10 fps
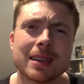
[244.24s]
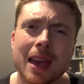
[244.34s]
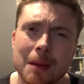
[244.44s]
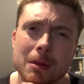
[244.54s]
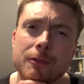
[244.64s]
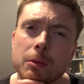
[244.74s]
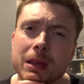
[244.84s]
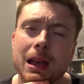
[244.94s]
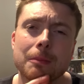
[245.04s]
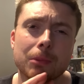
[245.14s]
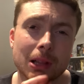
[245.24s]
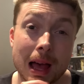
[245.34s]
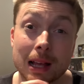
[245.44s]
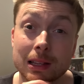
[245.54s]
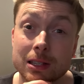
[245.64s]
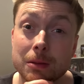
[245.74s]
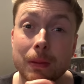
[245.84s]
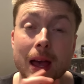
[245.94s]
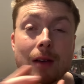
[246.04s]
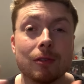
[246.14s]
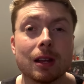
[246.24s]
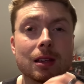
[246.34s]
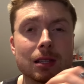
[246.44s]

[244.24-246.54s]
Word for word: kept me from getting blacklisted by everyday